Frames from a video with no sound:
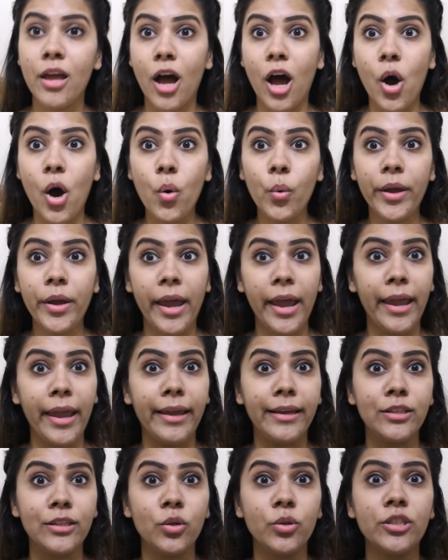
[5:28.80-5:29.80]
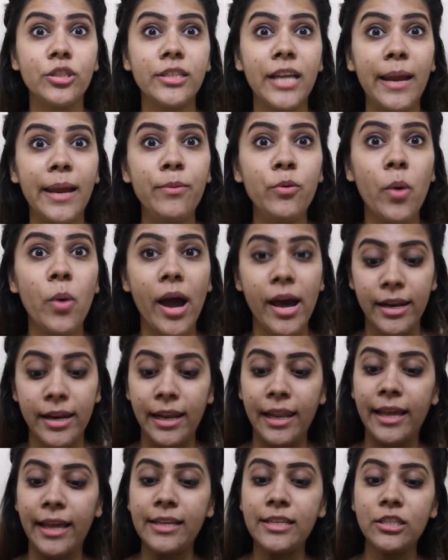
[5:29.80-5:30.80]
Okay, so it's time to
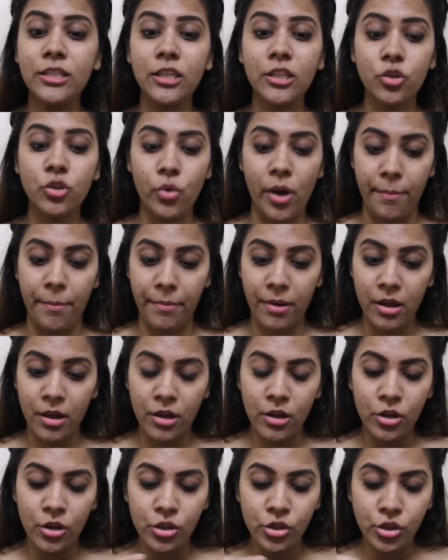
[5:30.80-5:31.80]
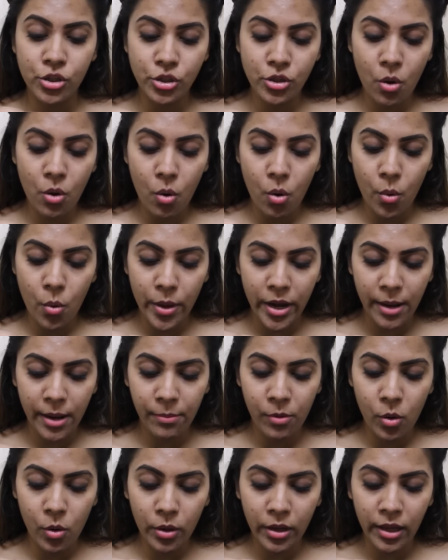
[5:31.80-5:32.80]
analyze the strip. So when
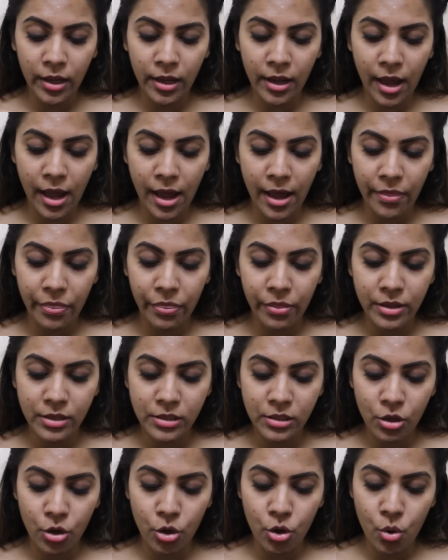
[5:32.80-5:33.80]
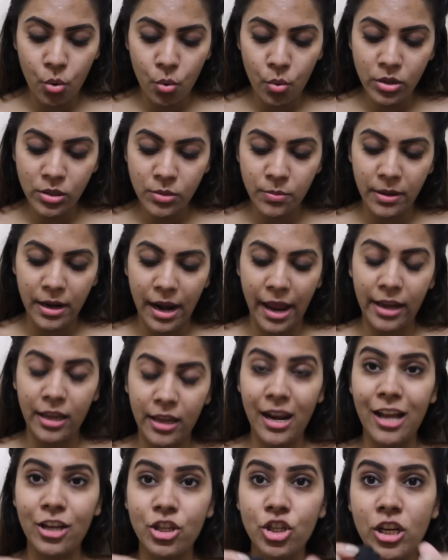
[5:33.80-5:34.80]
I'm looking at this nose one, I
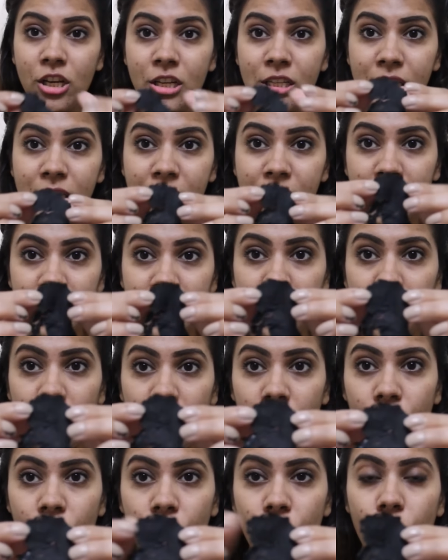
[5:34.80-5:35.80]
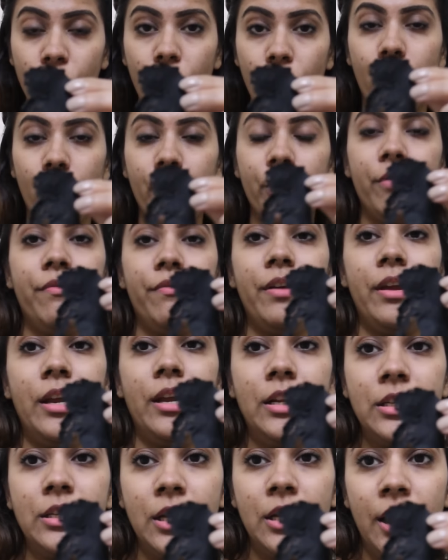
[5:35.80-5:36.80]
can actually see a lot of
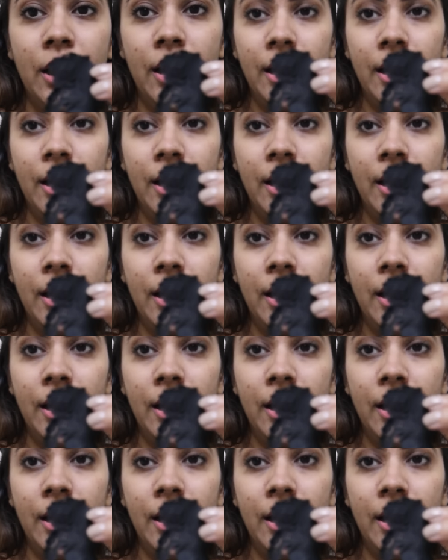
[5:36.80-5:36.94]
it.